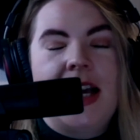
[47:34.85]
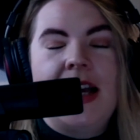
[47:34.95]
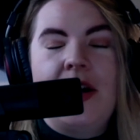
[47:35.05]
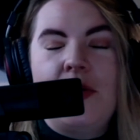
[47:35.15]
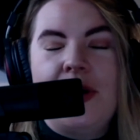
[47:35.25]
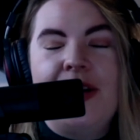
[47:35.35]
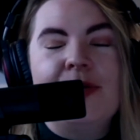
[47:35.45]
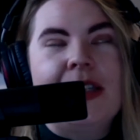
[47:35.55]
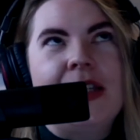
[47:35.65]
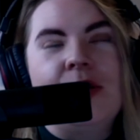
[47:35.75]
I hope I
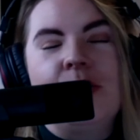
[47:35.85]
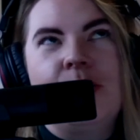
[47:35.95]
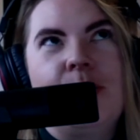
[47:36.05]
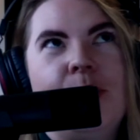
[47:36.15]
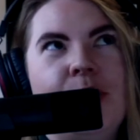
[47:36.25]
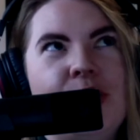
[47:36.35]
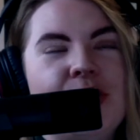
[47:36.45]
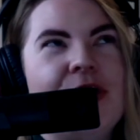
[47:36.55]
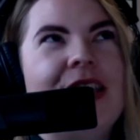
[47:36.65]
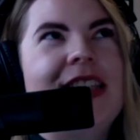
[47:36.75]
really don't
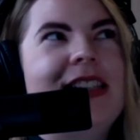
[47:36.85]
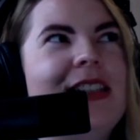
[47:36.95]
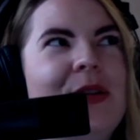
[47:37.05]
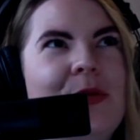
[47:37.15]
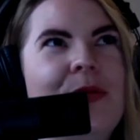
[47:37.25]
butcher this